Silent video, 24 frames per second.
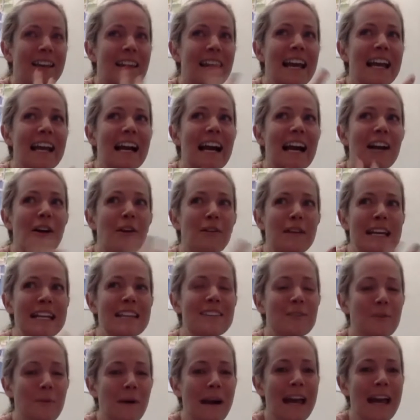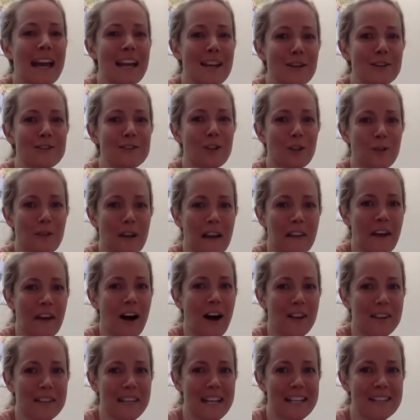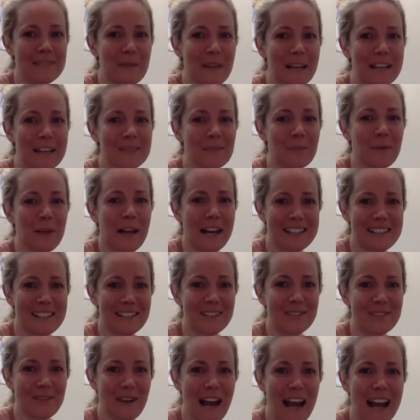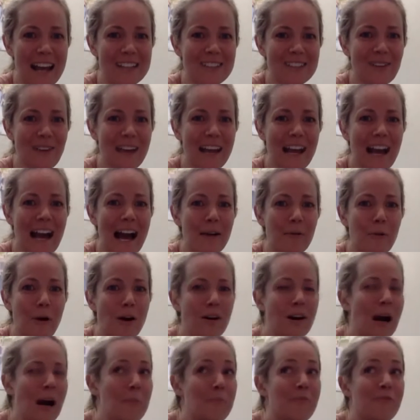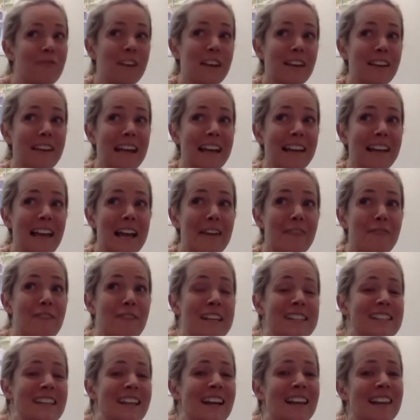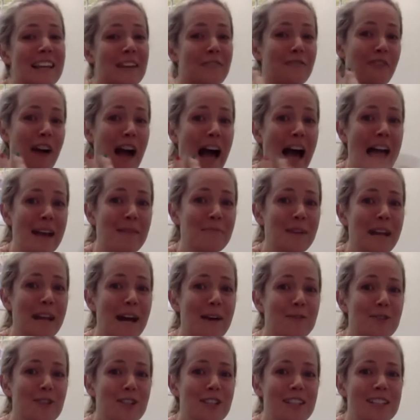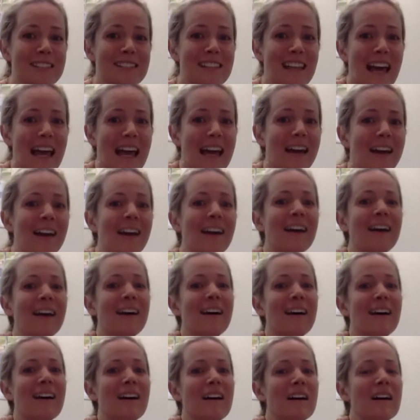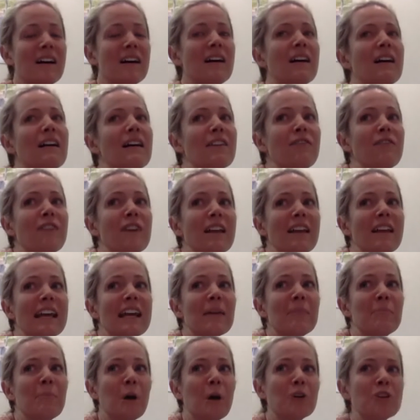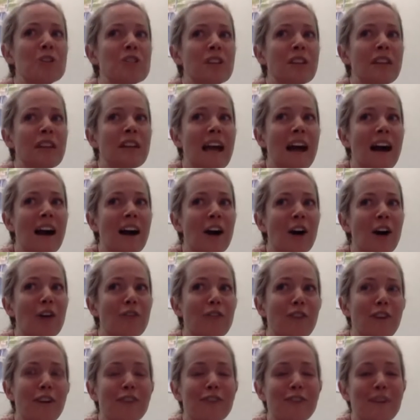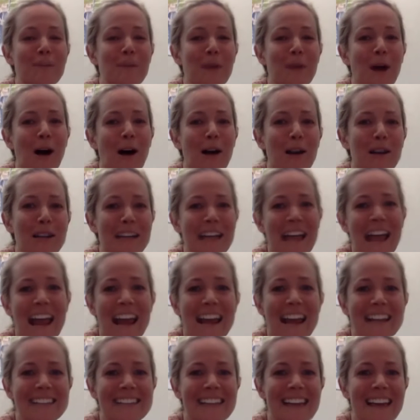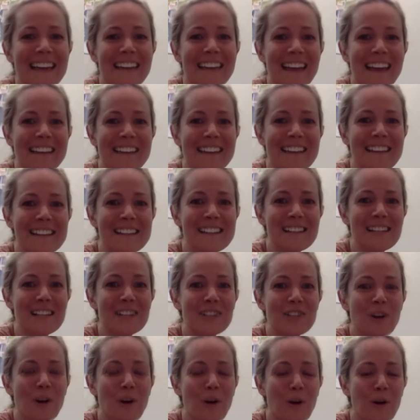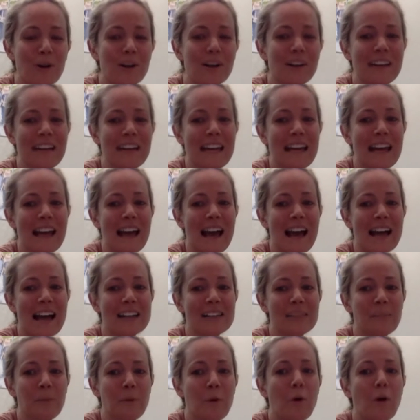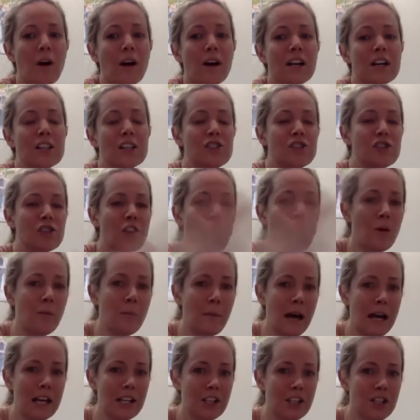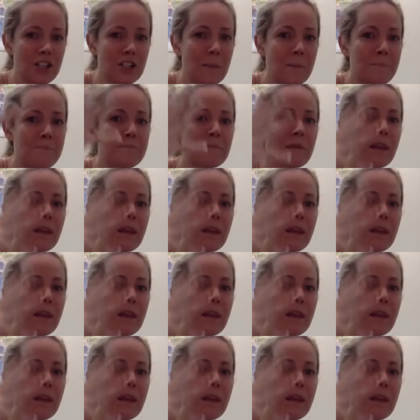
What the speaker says: I don't eat the way I used to around the holidays because of Plexus, right? So like I woke up feeling like physically fine, but I was just like, oh, I feel like emotionally hungover from the holidays. And like this totally has poured so much